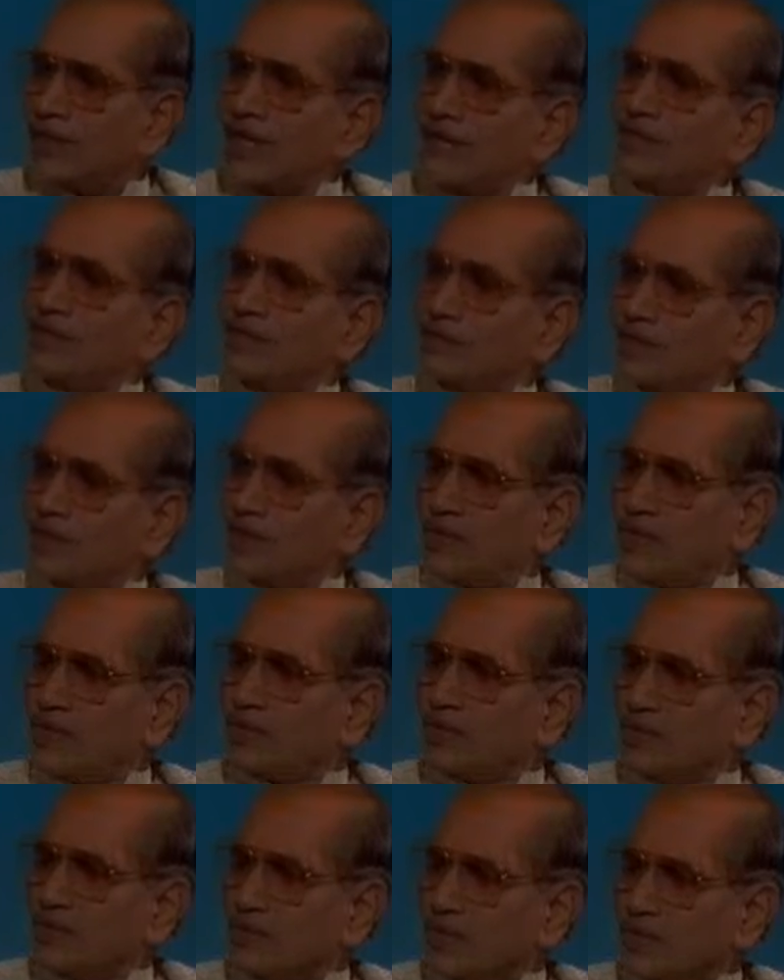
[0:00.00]
But writing
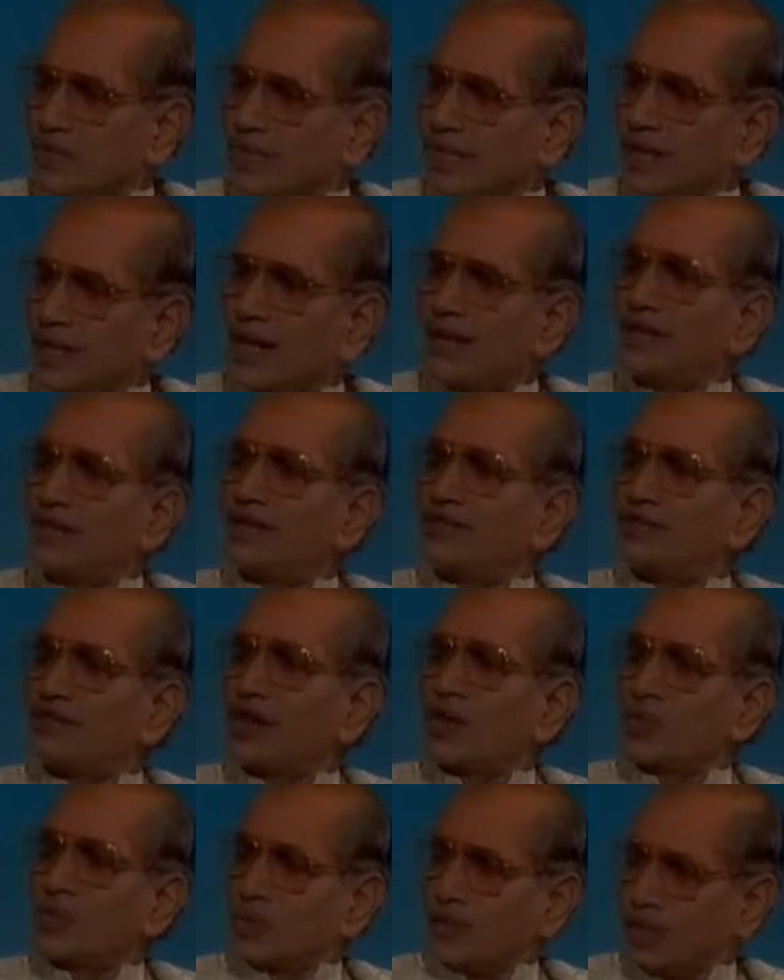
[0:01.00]
provided me a
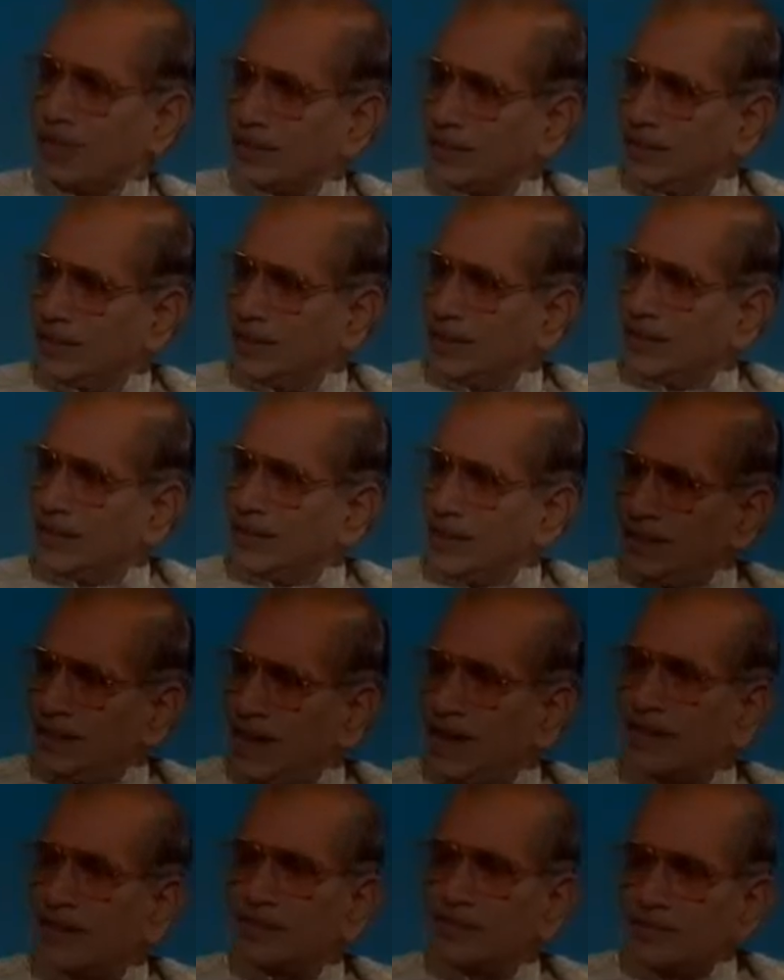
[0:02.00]
kind of an outlet
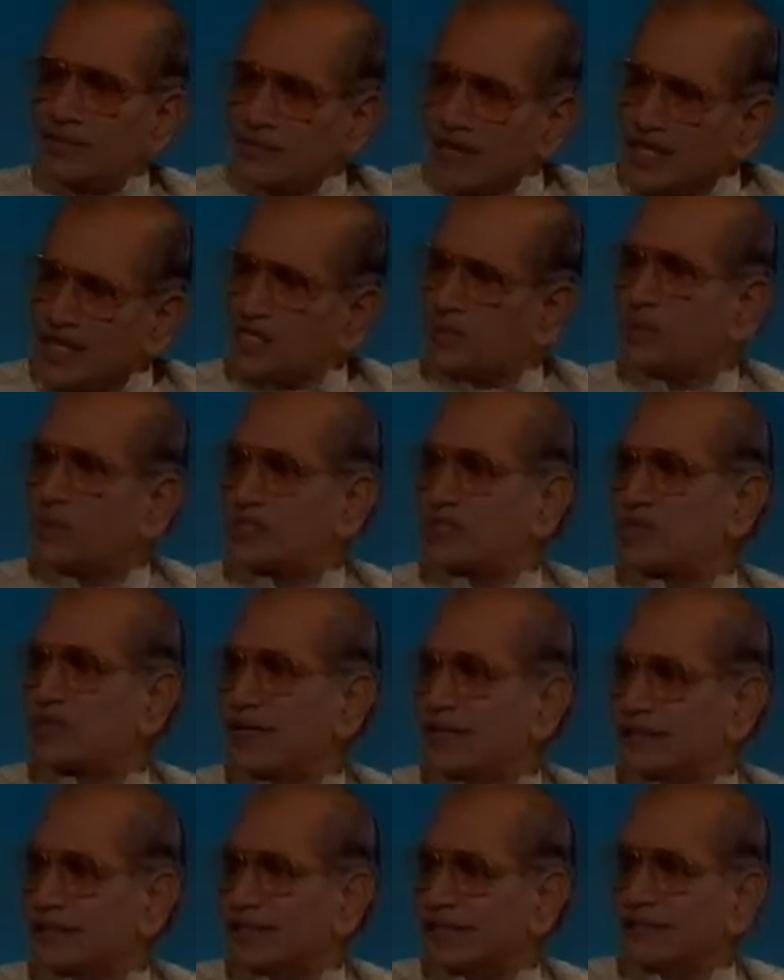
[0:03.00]
in order to
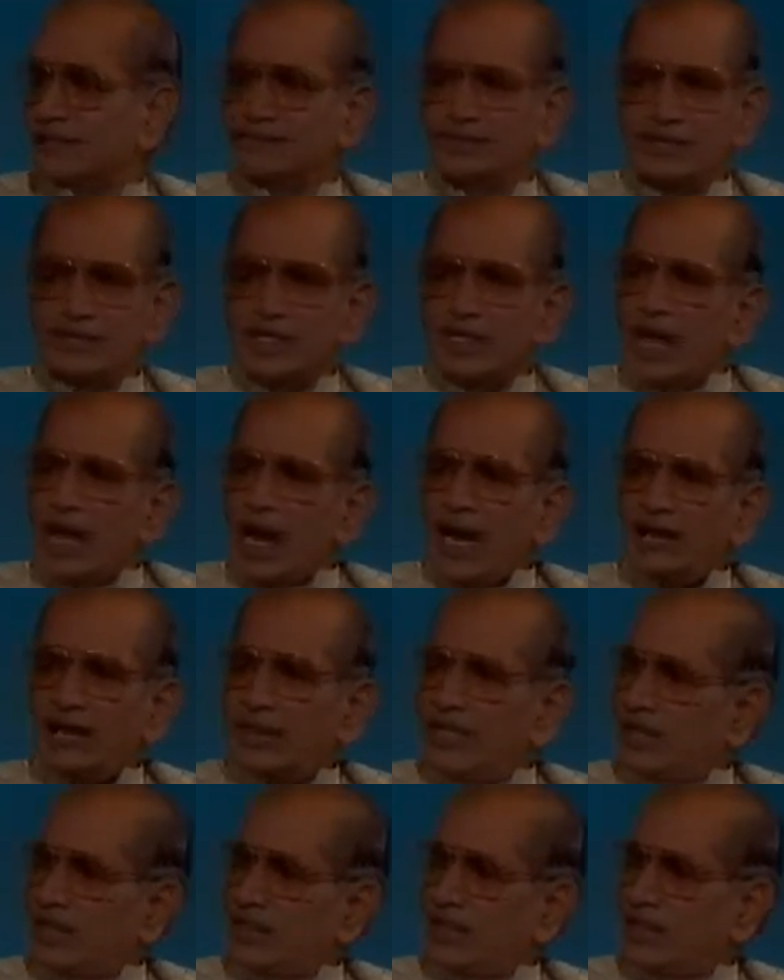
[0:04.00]
express myself
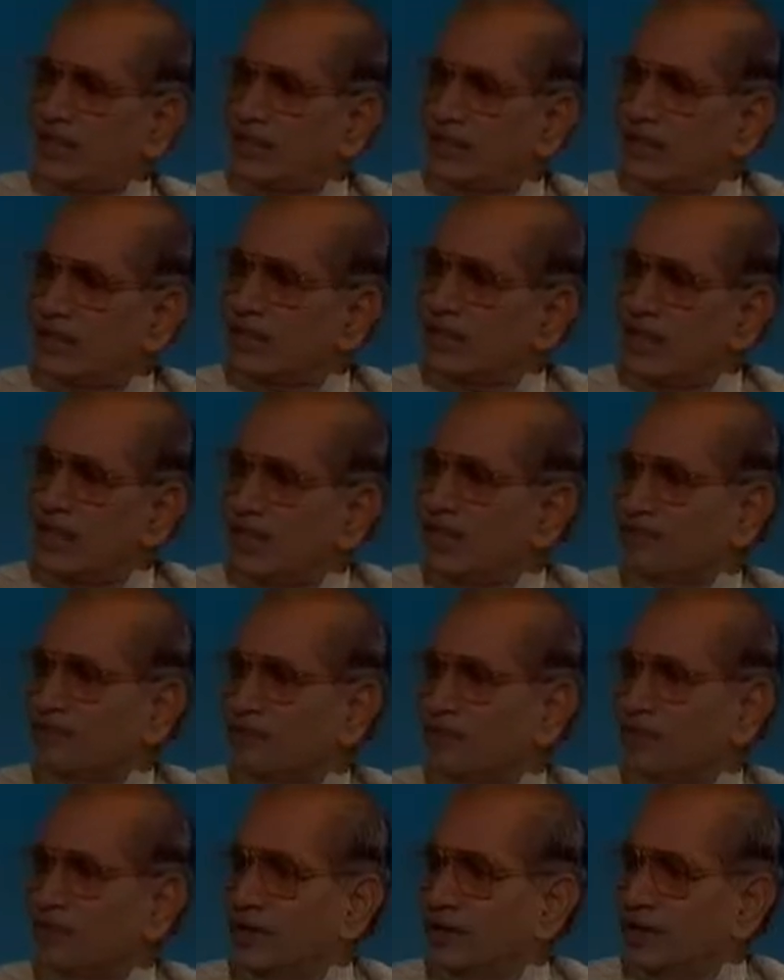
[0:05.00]
and get a little
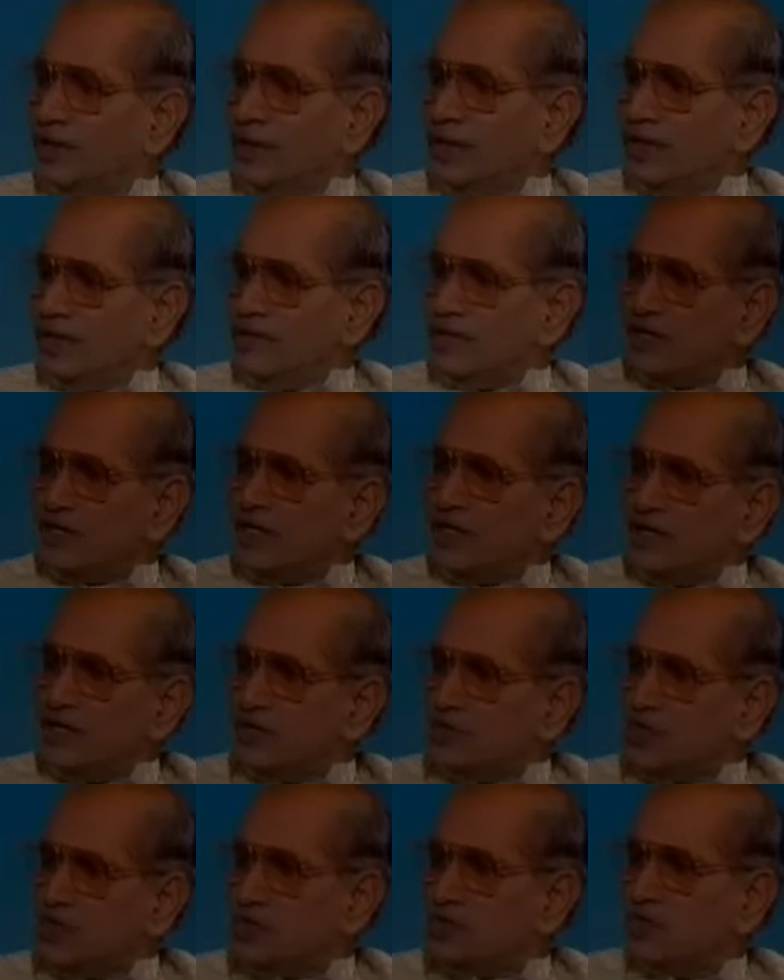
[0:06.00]
relief.
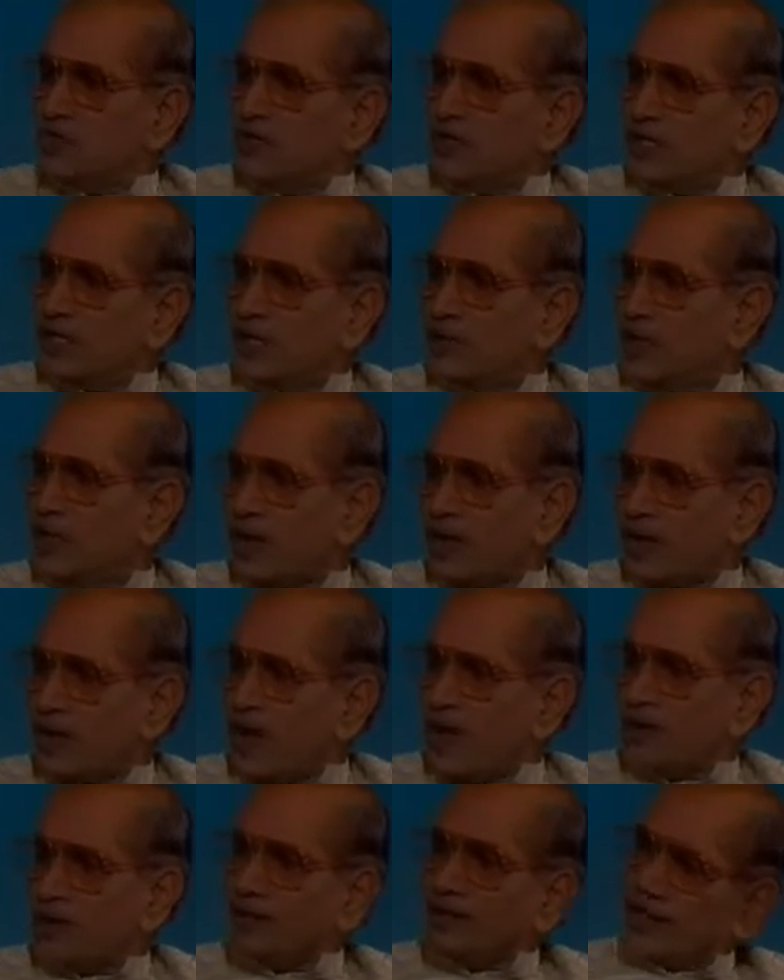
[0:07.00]
Whether it is useful to them
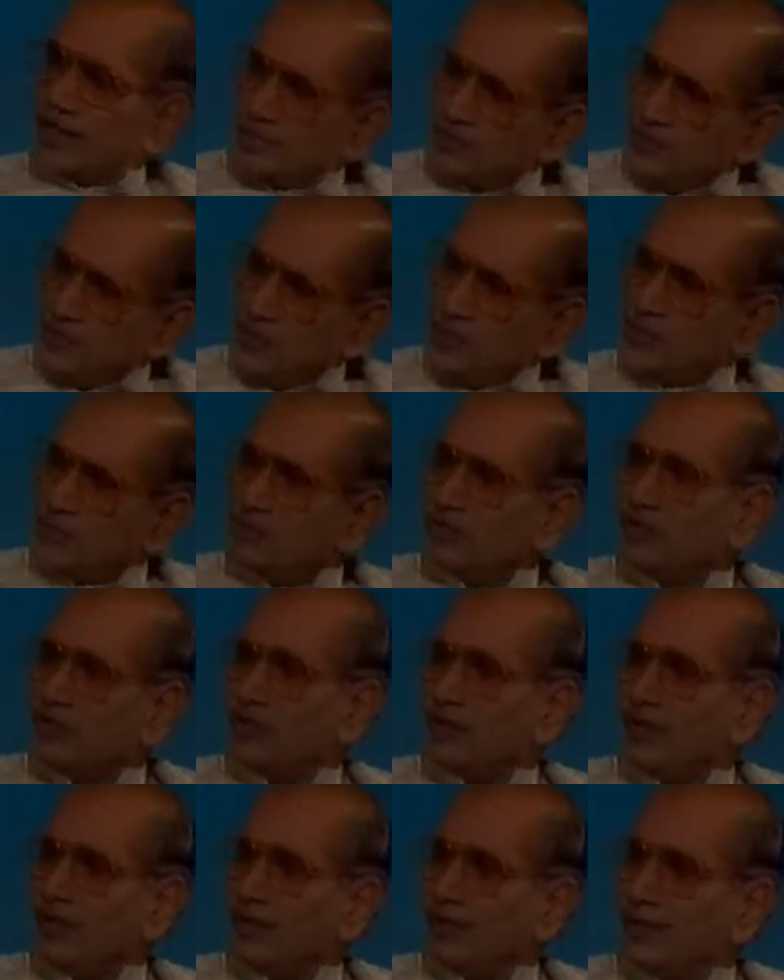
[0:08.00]
or not, it has been
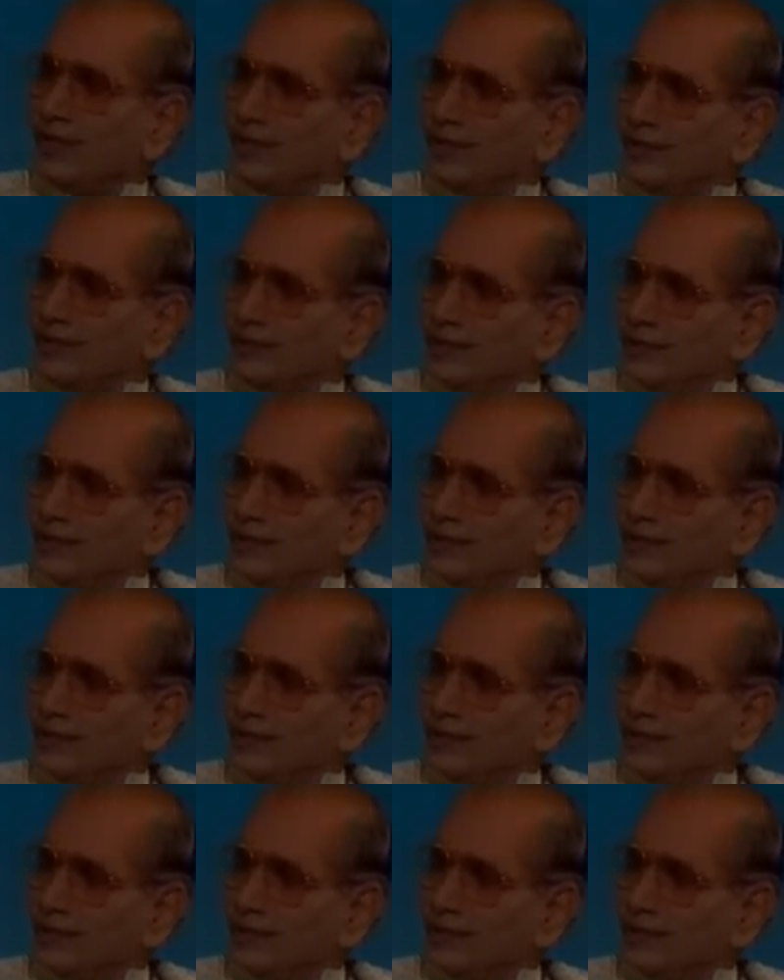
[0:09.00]
useful to me.